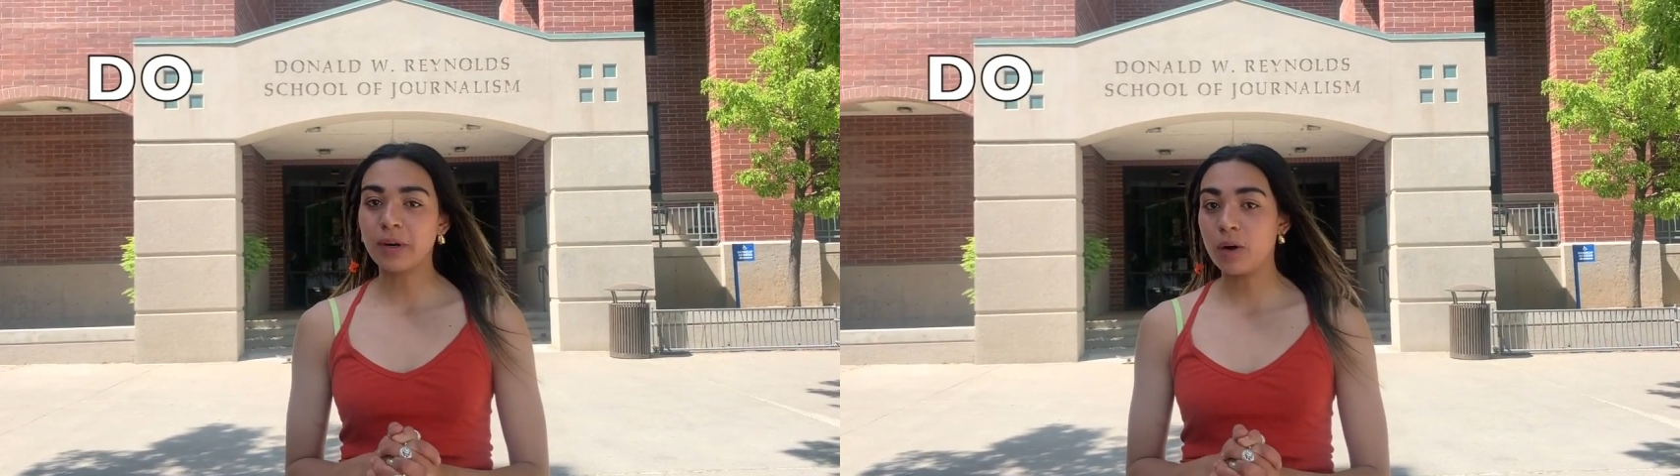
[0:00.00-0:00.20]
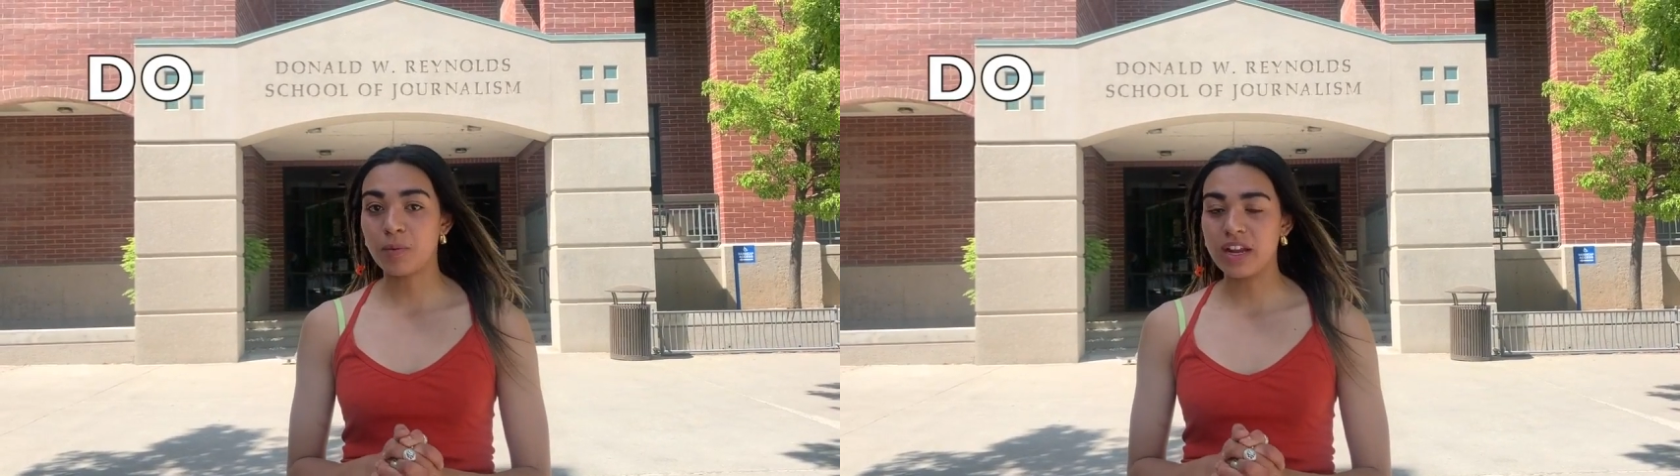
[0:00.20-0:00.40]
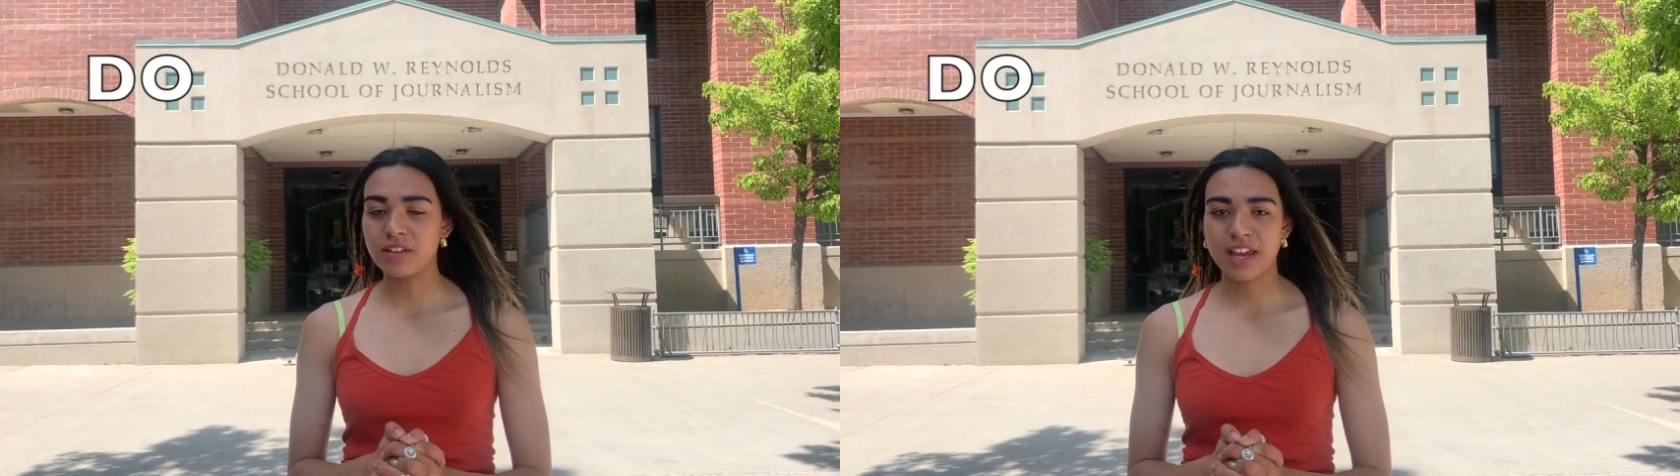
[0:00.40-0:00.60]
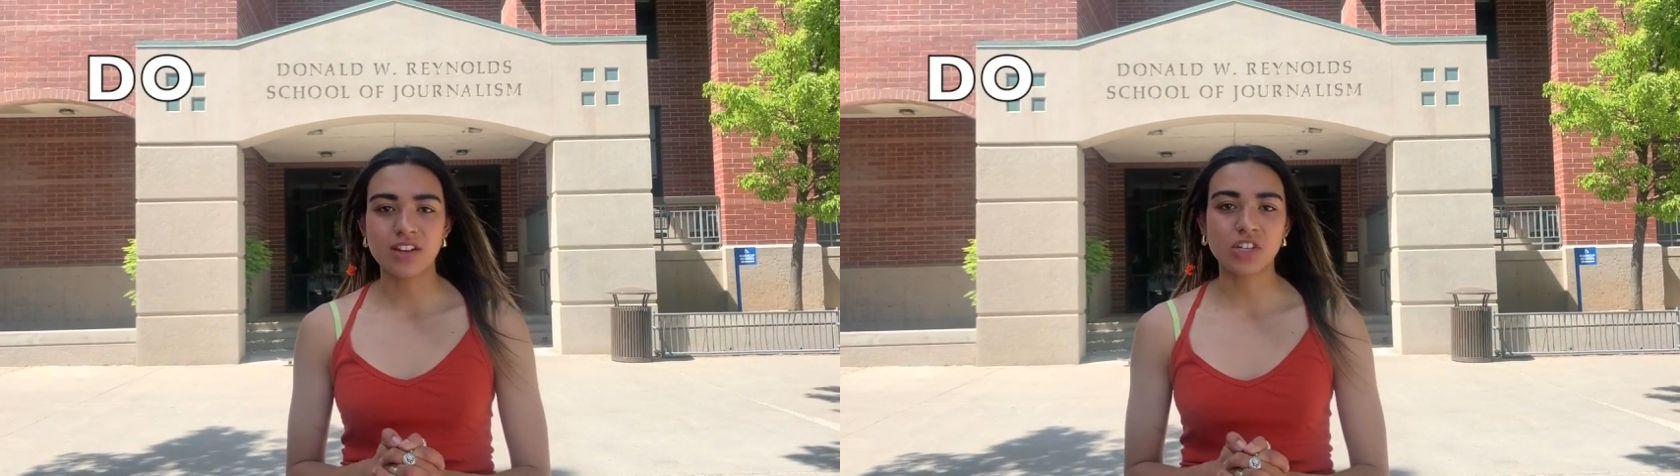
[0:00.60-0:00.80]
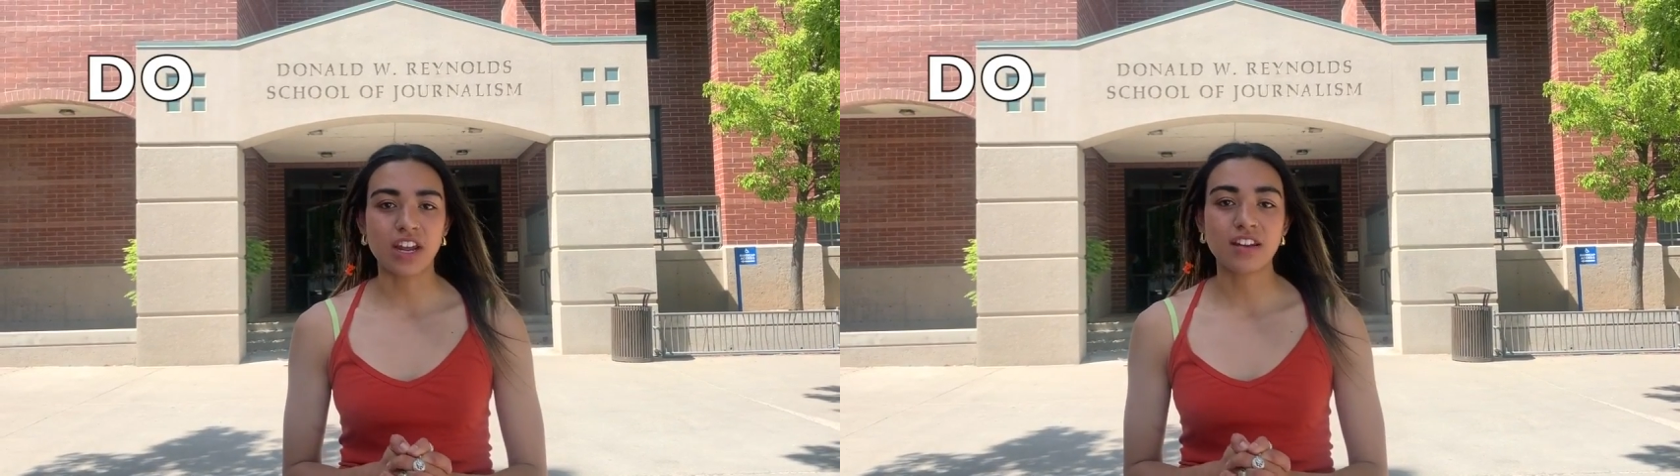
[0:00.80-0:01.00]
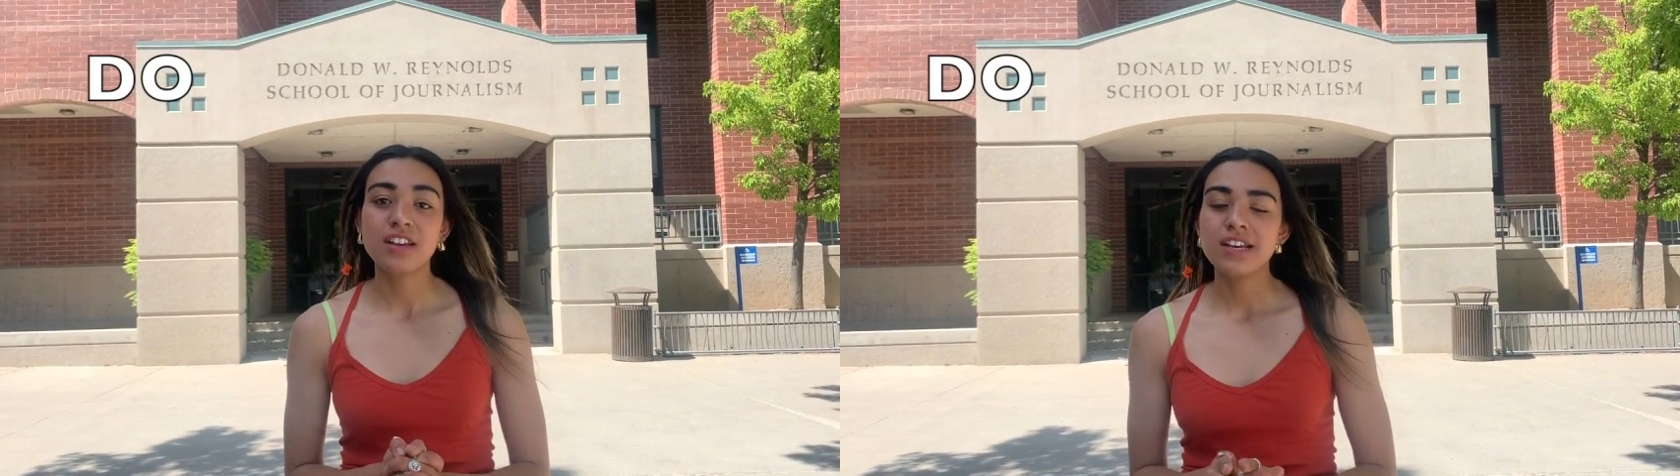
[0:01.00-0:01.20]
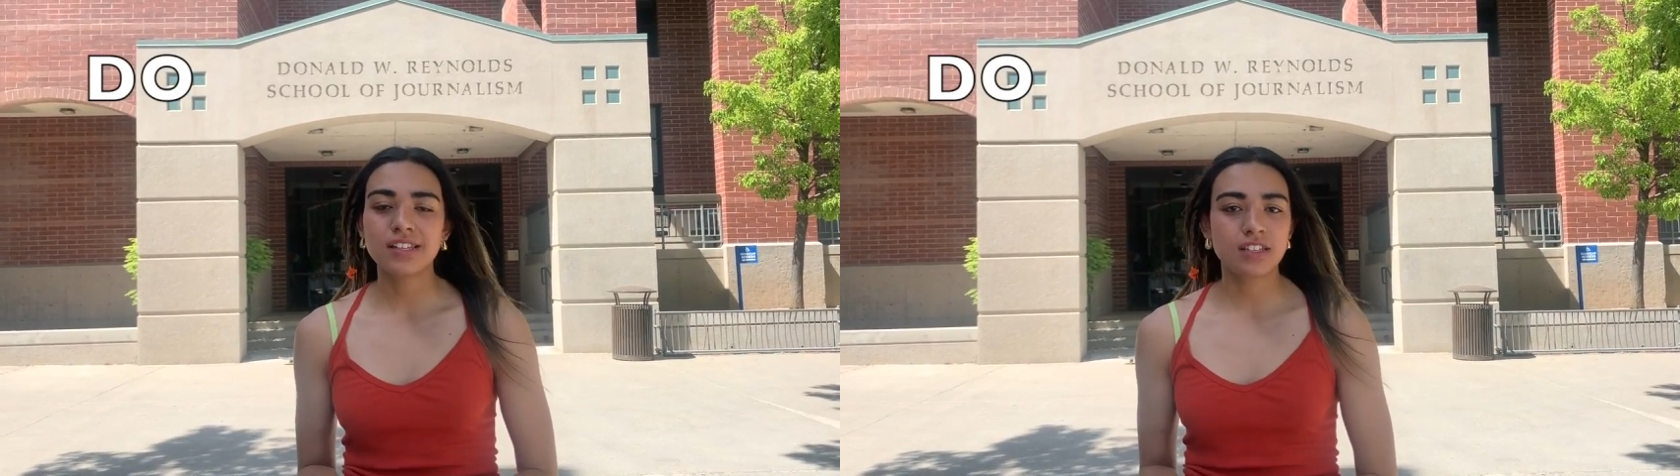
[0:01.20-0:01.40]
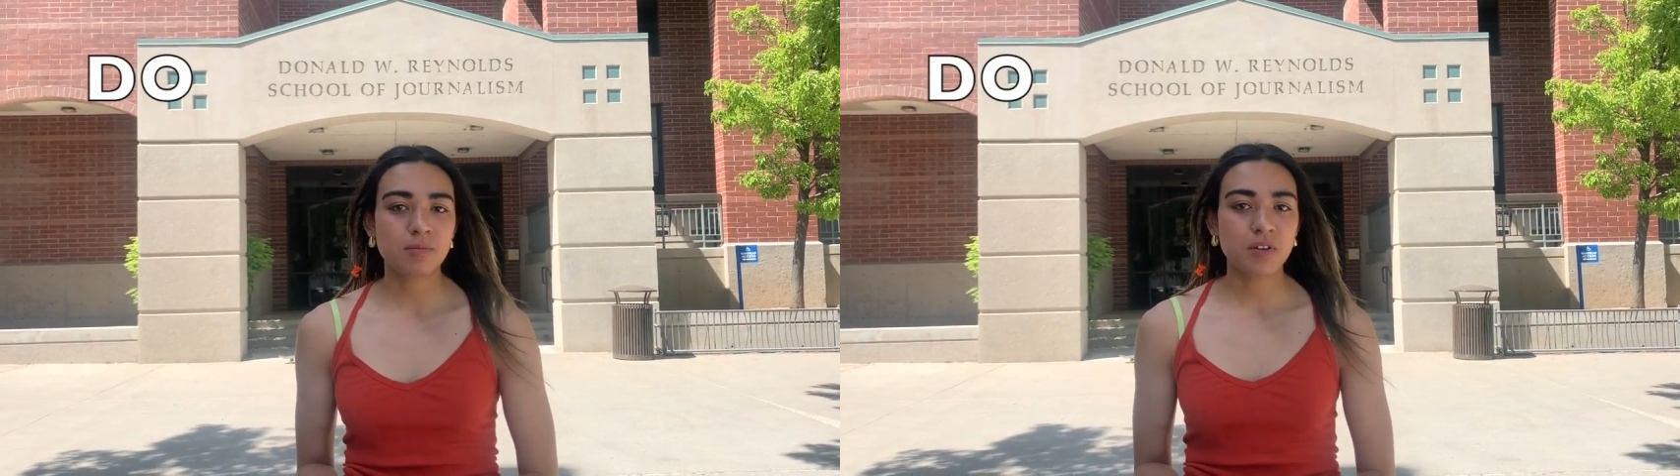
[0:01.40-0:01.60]
appropriate location.
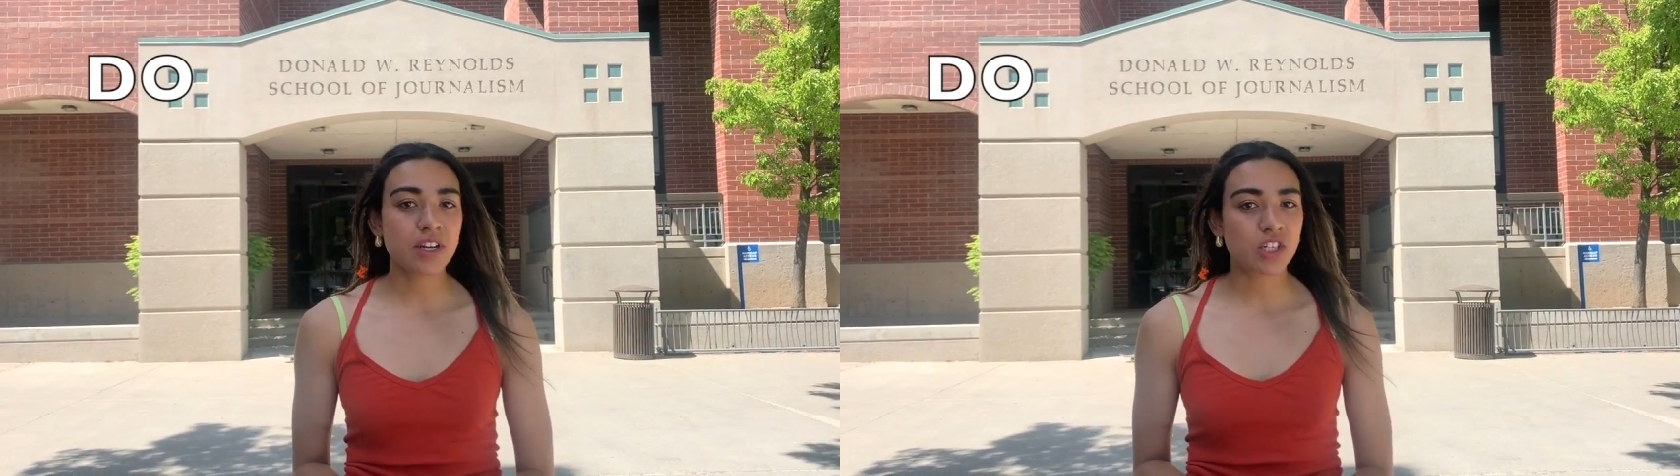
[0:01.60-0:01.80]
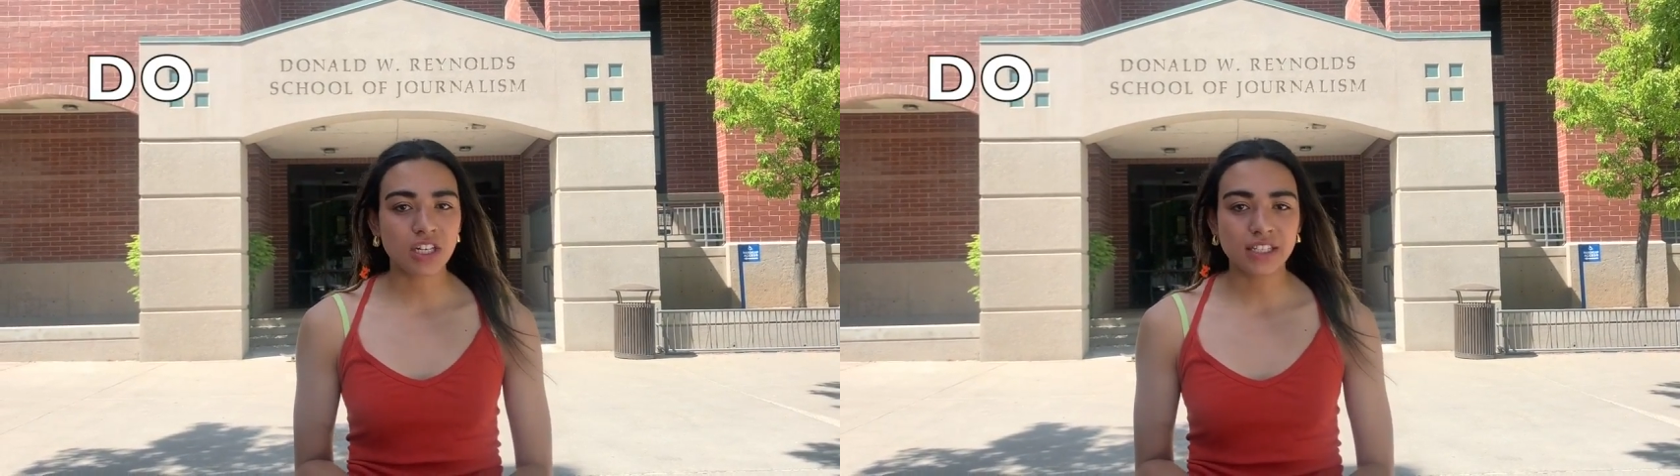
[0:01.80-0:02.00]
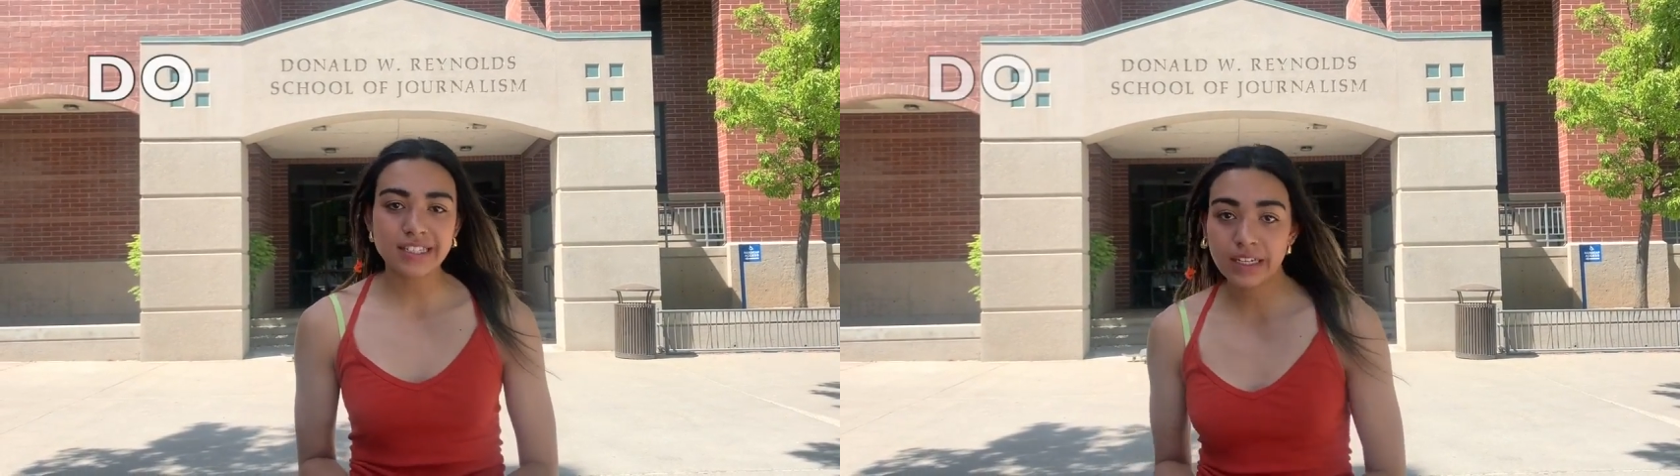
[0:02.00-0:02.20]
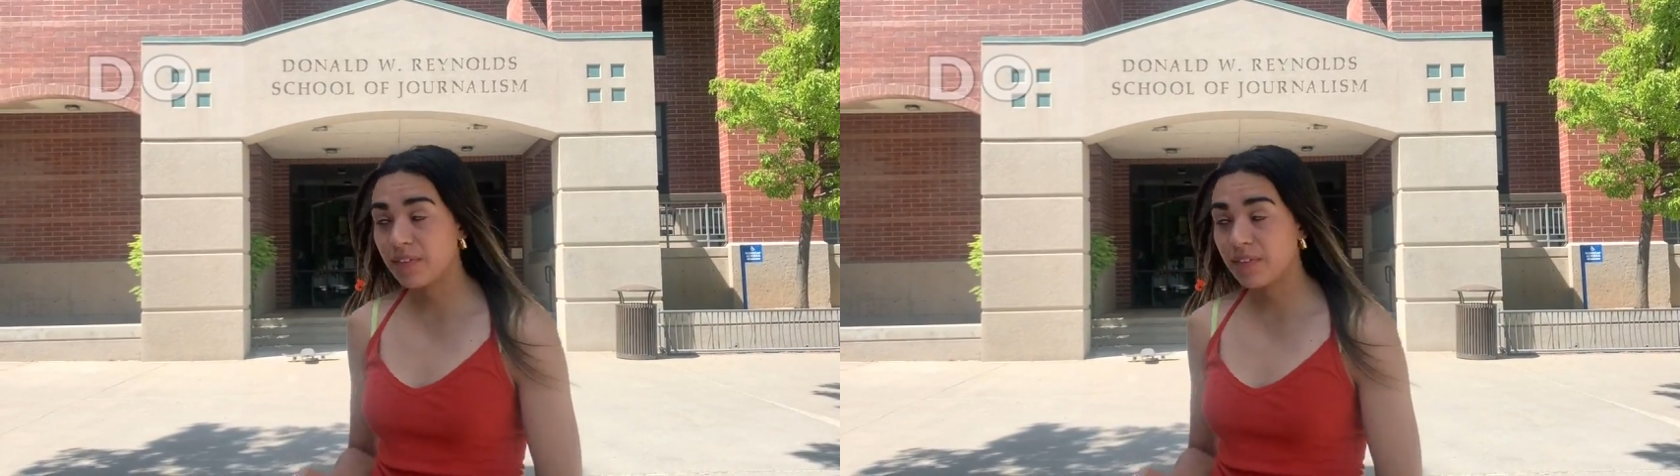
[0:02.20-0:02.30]
Since I'm doing a journalistic